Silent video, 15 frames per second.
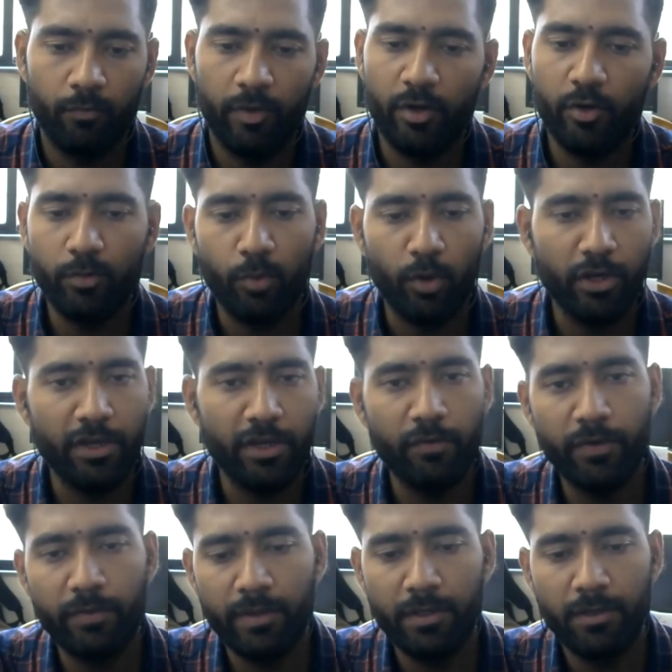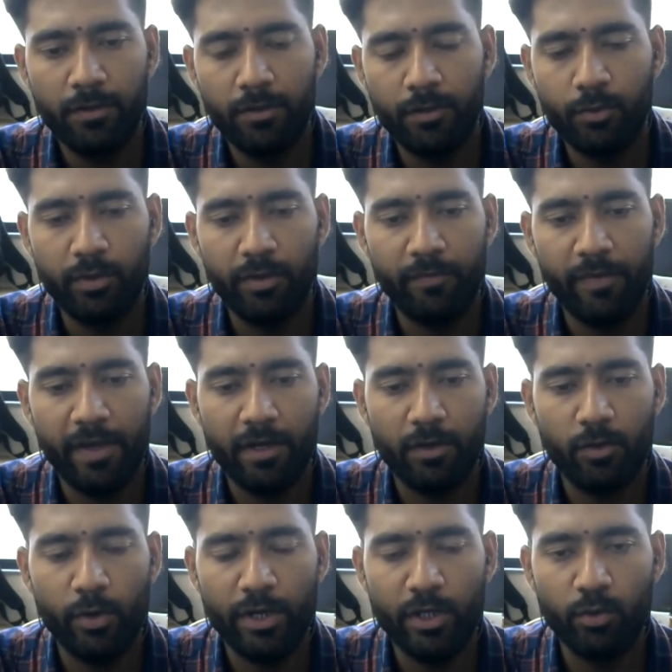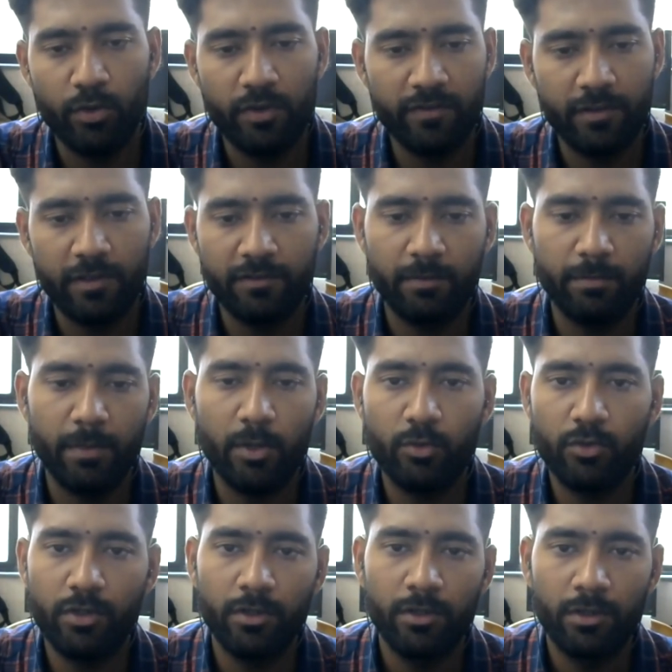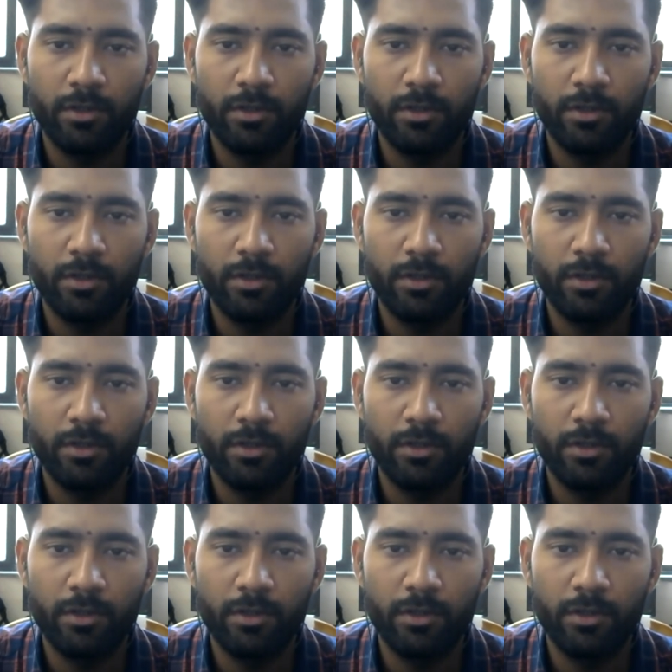Very good morning, everyone. Today we are going to discuss about